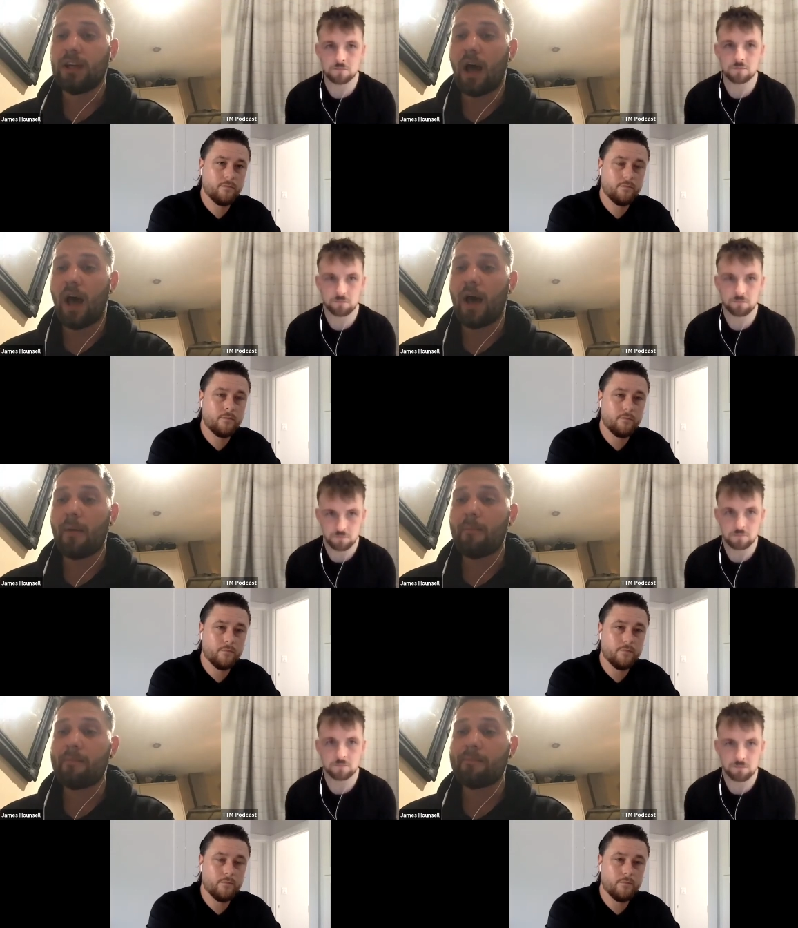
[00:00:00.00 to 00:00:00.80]

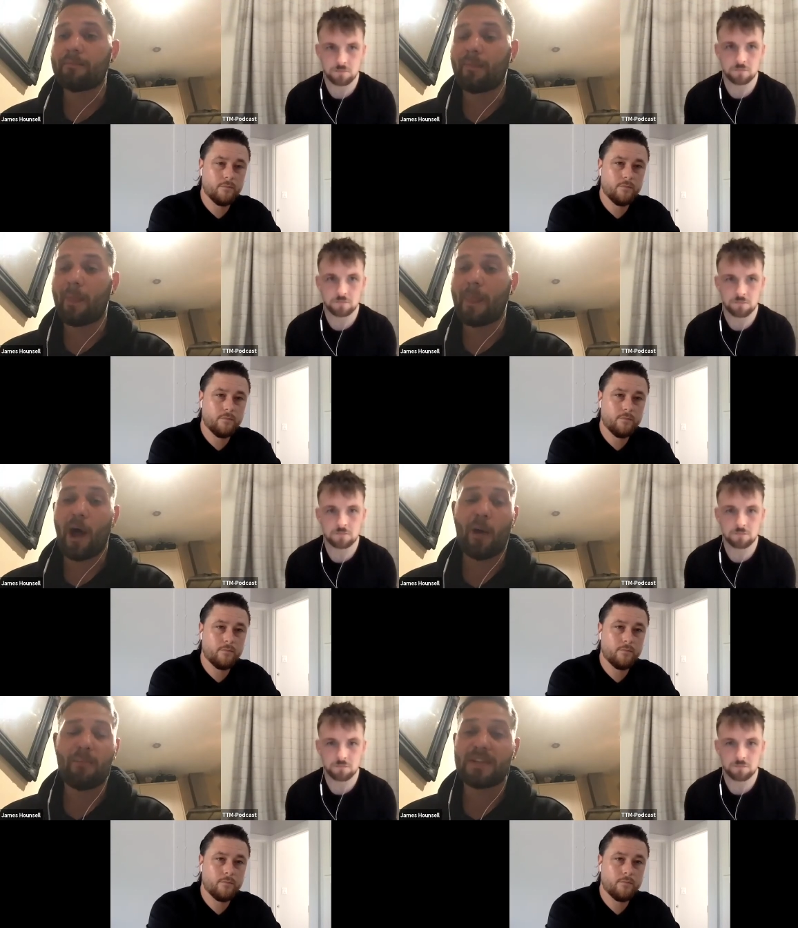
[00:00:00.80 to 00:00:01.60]
Speaker 1: Um,
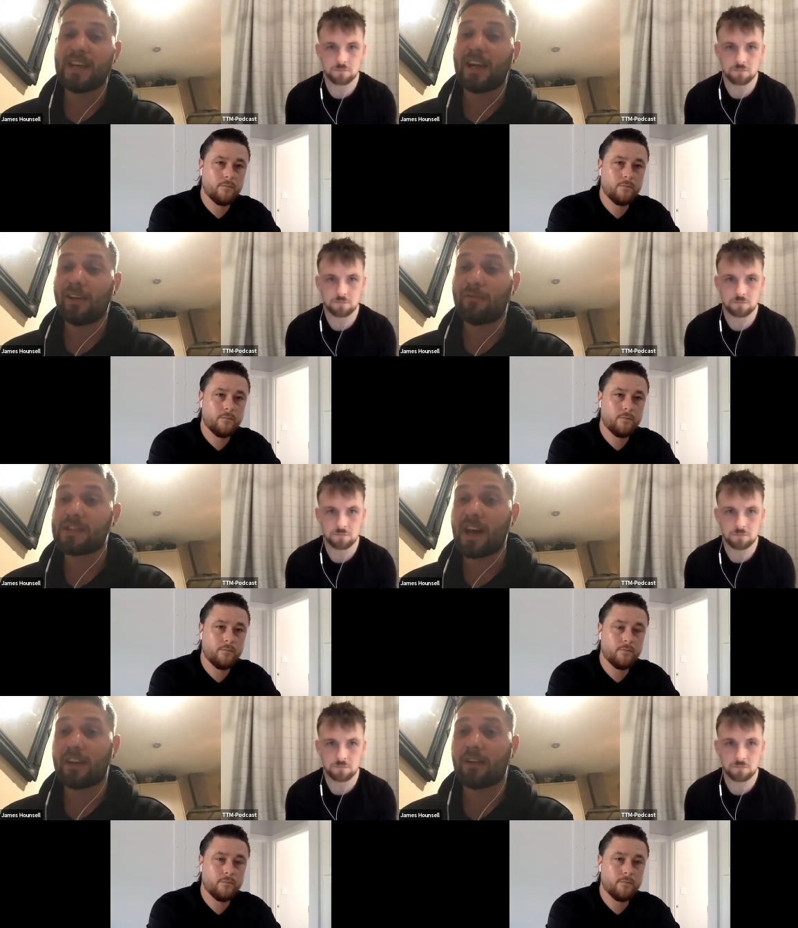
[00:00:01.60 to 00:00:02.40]
a particular
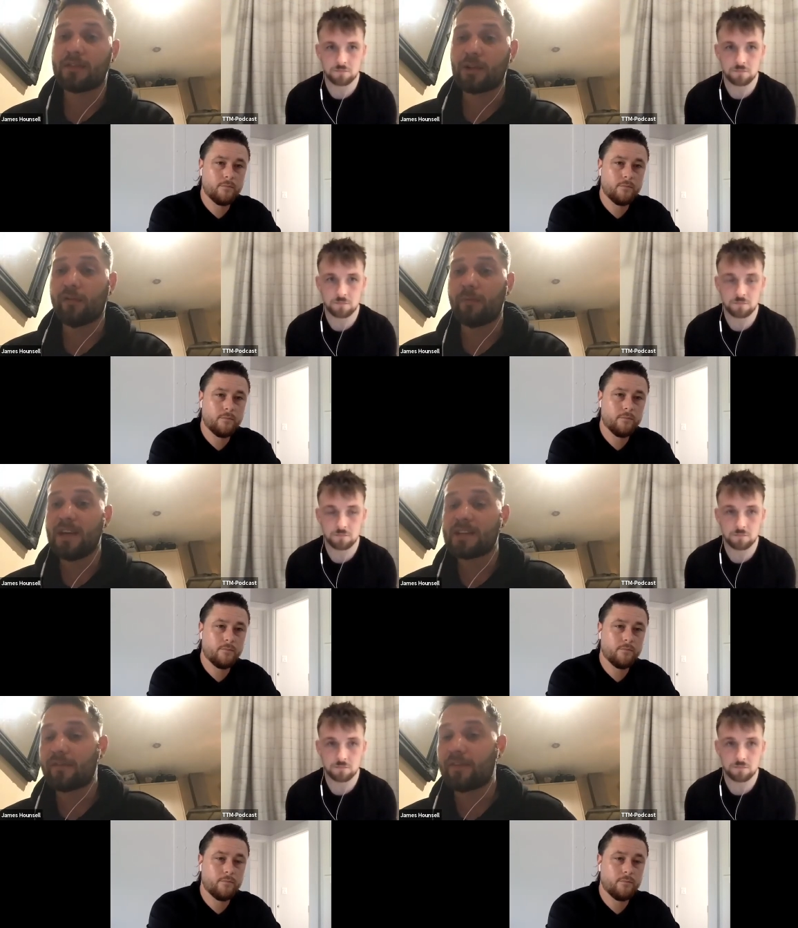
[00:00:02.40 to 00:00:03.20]
standout result for me
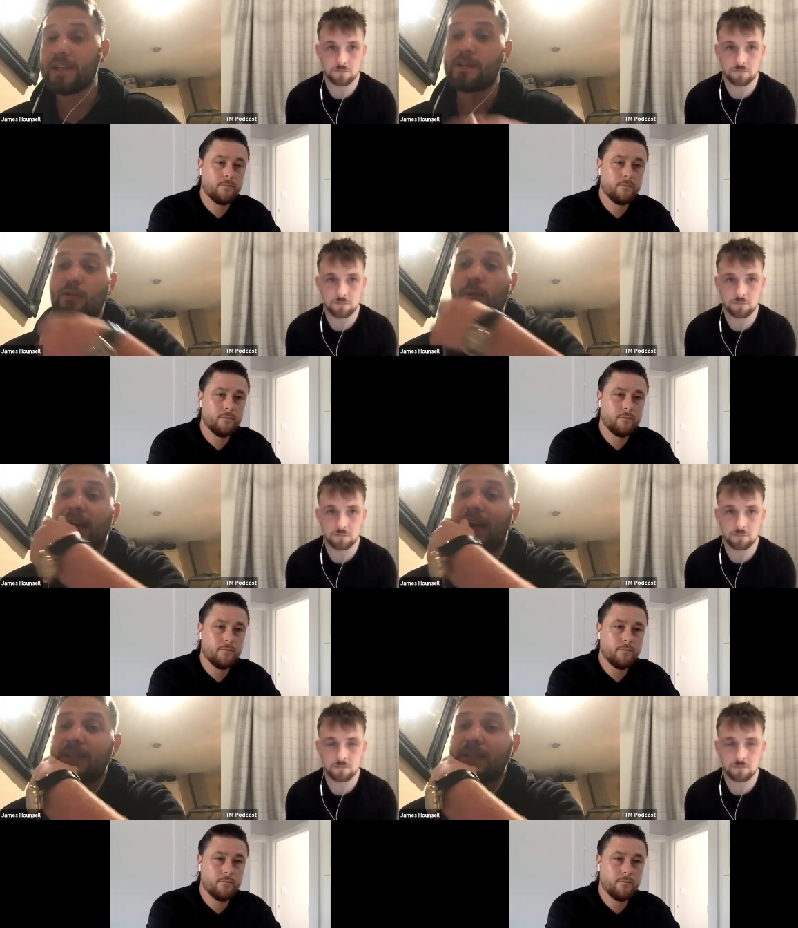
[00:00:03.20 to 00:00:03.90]
is the 3 2 win against